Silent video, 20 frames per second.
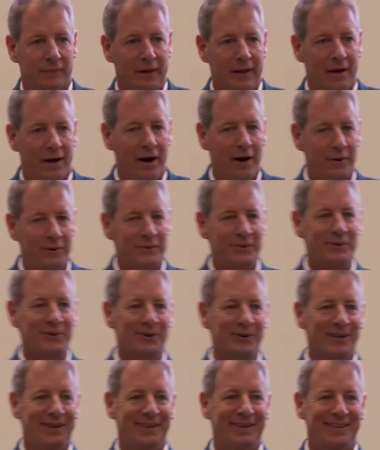Do, oh, does so,
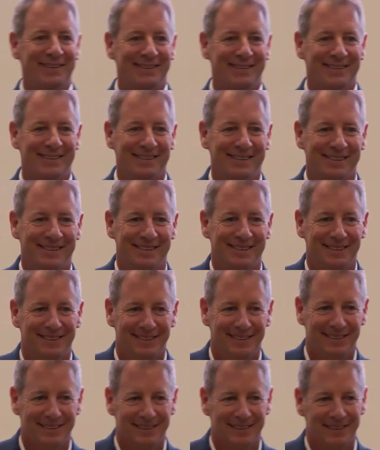L A look like
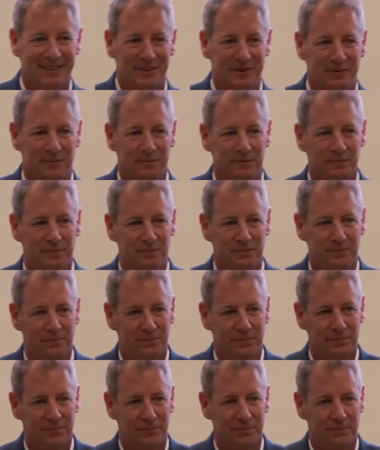six New York cities in